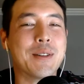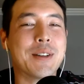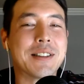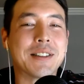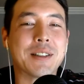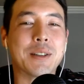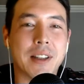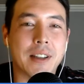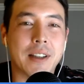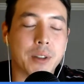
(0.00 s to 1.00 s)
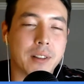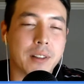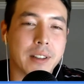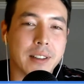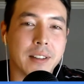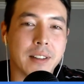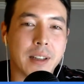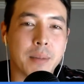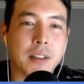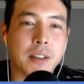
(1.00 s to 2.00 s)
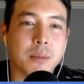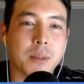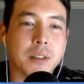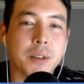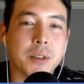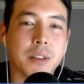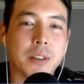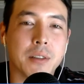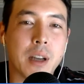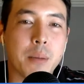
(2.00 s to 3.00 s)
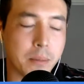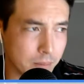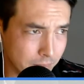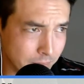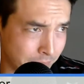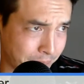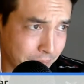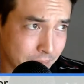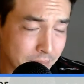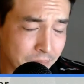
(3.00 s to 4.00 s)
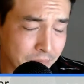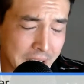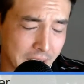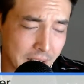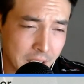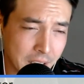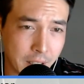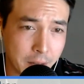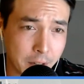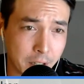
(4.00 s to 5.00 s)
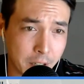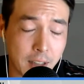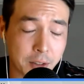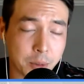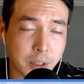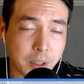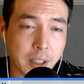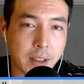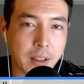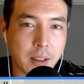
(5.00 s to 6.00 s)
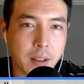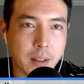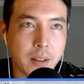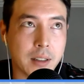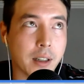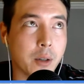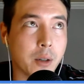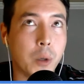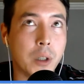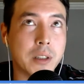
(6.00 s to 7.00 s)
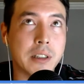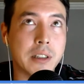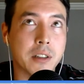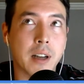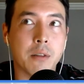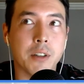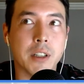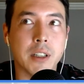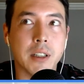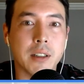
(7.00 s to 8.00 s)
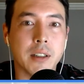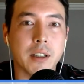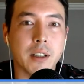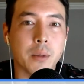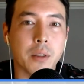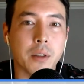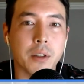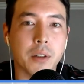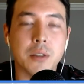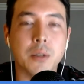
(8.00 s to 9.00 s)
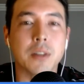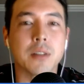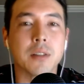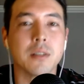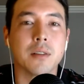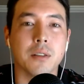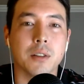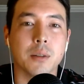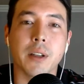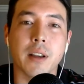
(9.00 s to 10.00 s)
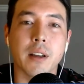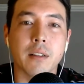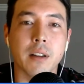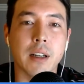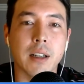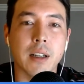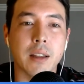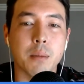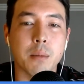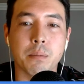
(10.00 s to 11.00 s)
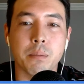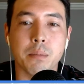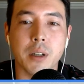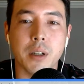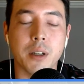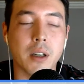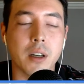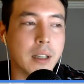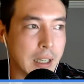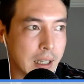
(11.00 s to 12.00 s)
Well, I was thinking with like masterminds or coaching, right? I mean, it's like the same thing in like a regular classrooms. Like it's like one teacher to every 30 students or something like that, right? Like they put a limit on it.